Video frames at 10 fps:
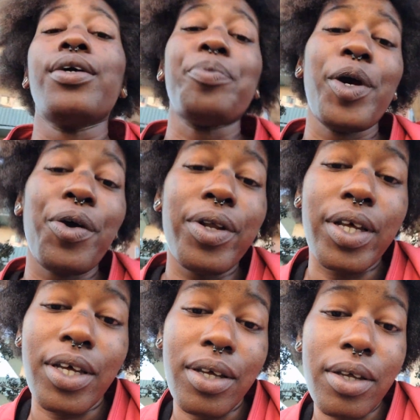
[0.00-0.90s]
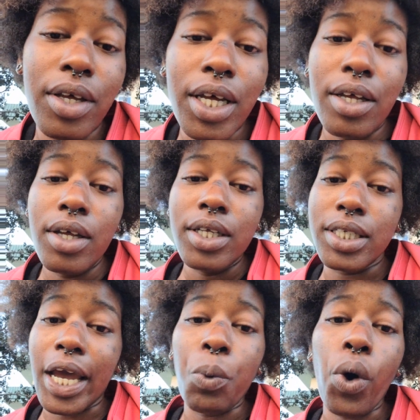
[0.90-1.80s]
apparently
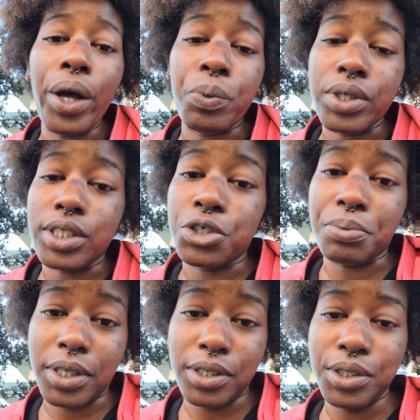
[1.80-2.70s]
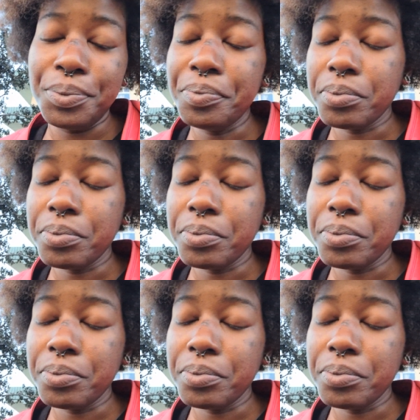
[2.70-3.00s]
day one was too much.